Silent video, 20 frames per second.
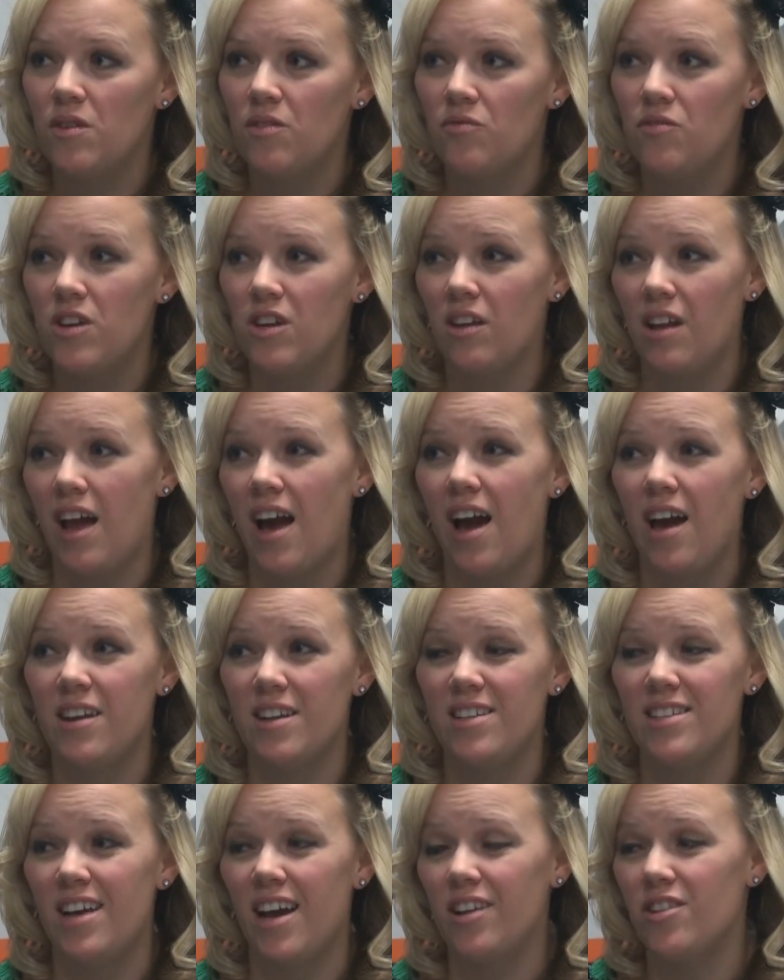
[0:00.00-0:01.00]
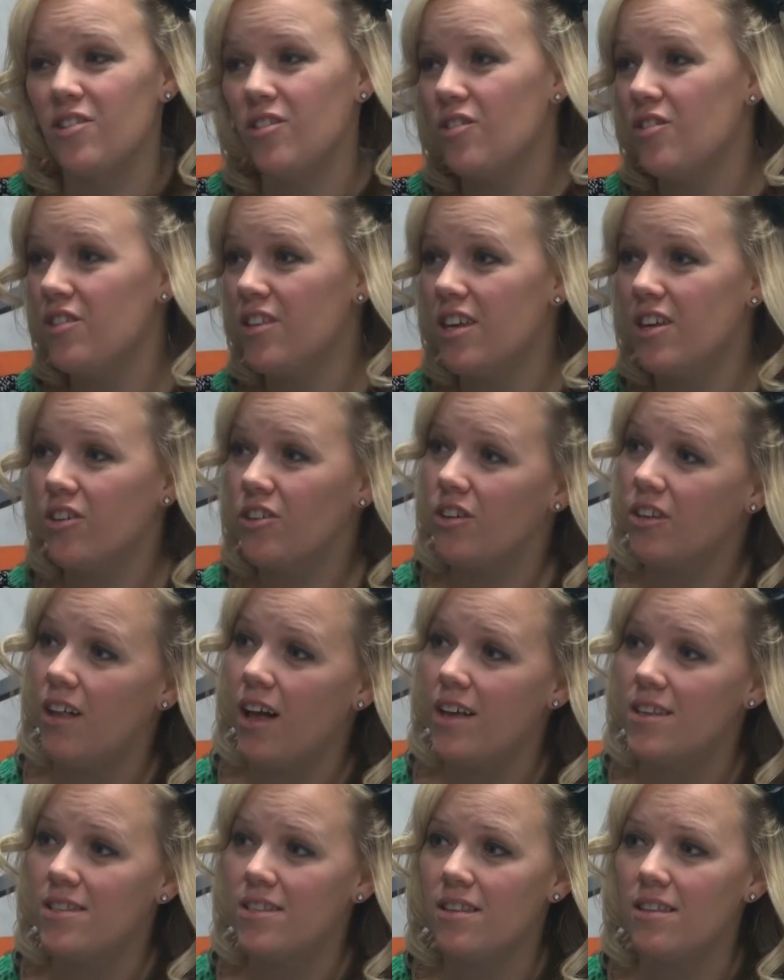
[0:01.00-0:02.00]
but if we could add a technical theater
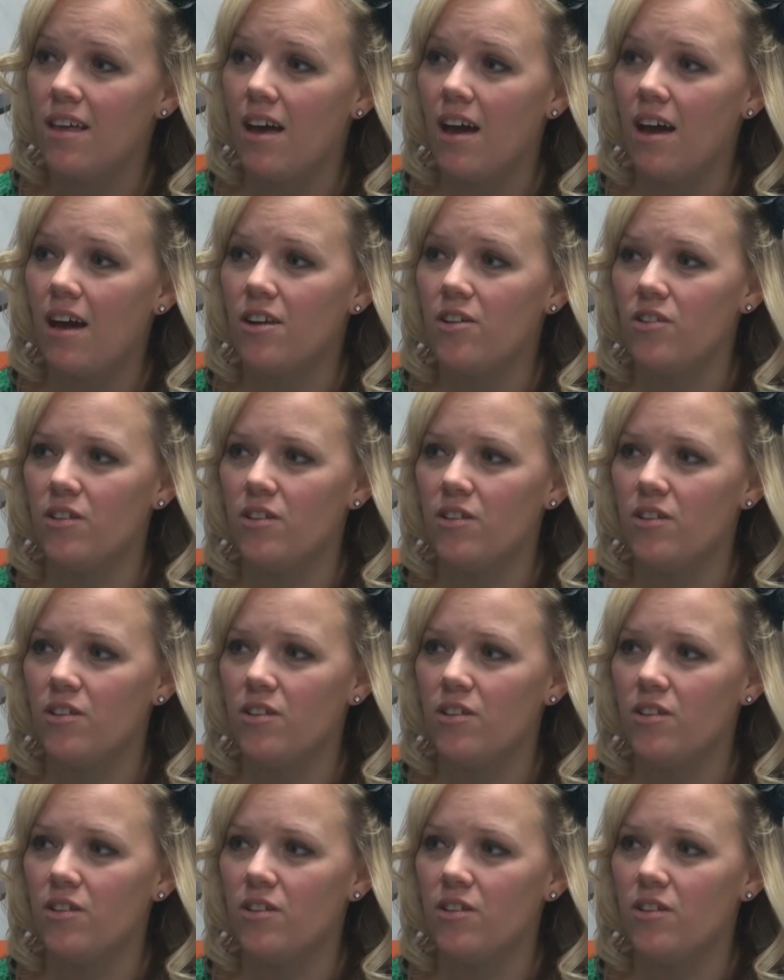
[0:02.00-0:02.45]
class to that,